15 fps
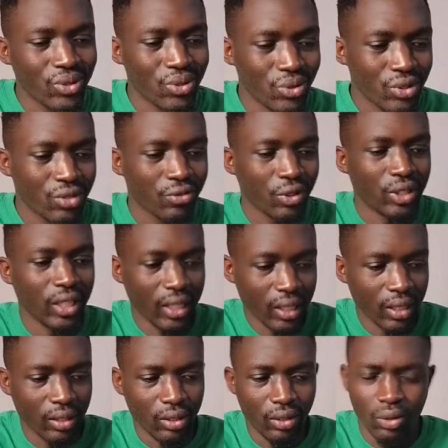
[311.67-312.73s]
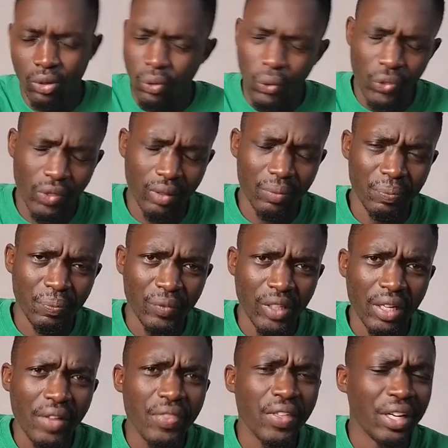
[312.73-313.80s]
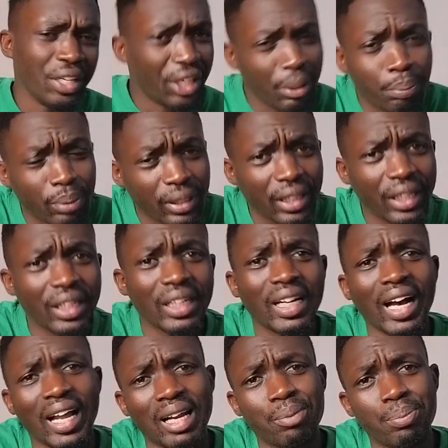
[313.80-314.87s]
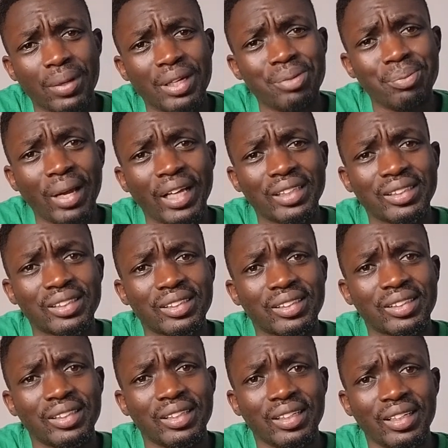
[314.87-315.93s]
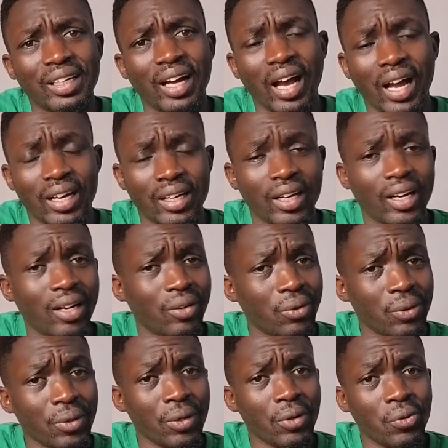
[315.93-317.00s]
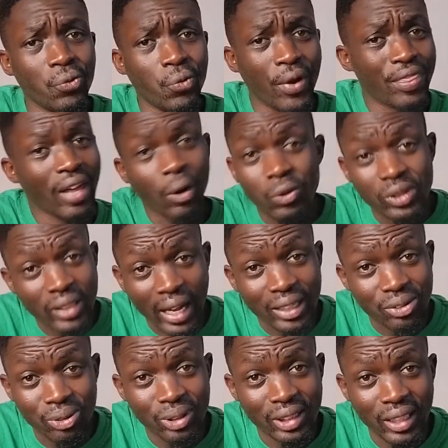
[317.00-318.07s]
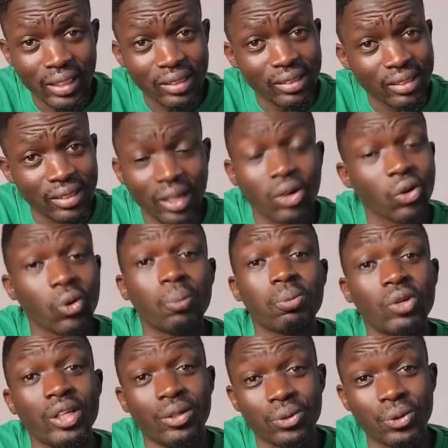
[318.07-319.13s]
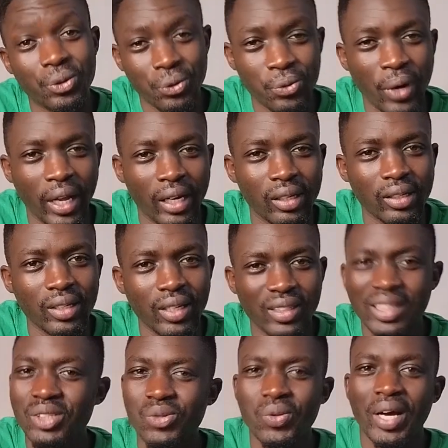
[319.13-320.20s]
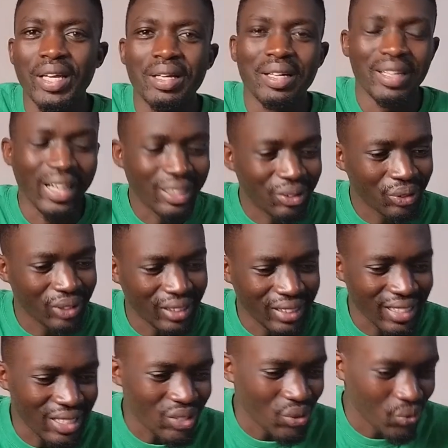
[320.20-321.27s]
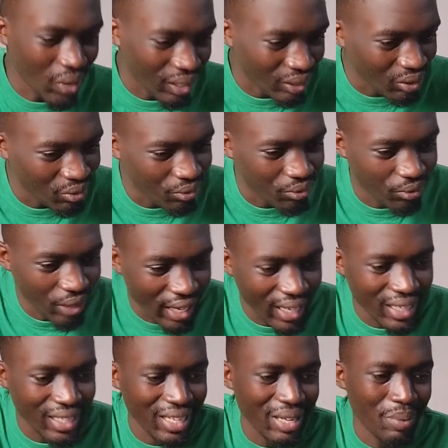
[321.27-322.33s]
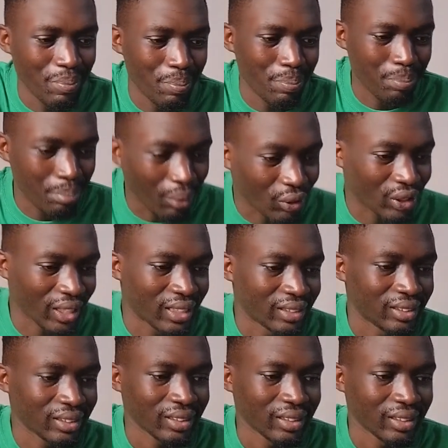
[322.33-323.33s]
used for the growth, the deep green color pigment, and Without nitrogen, the crop will not do well. That's why nitrogen is one of very important